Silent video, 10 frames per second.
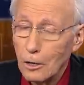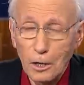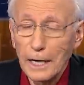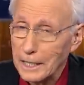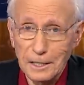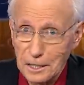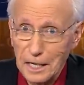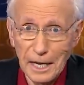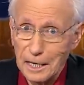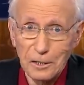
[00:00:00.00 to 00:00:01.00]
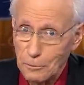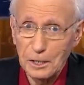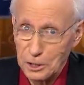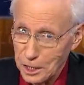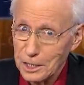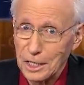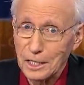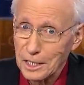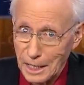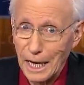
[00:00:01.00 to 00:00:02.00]
All I can say is what
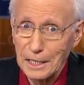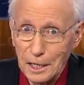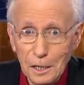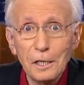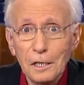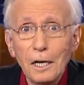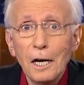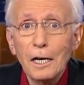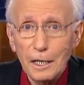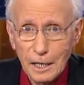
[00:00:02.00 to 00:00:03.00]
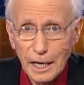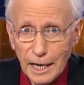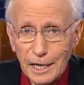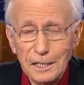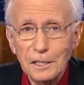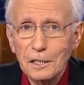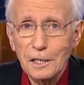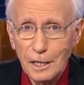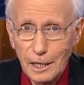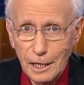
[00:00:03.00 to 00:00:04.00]
Jesus said, it
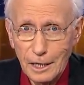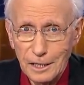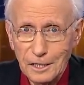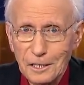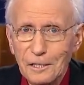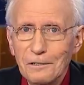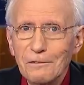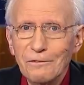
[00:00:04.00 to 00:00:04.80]
is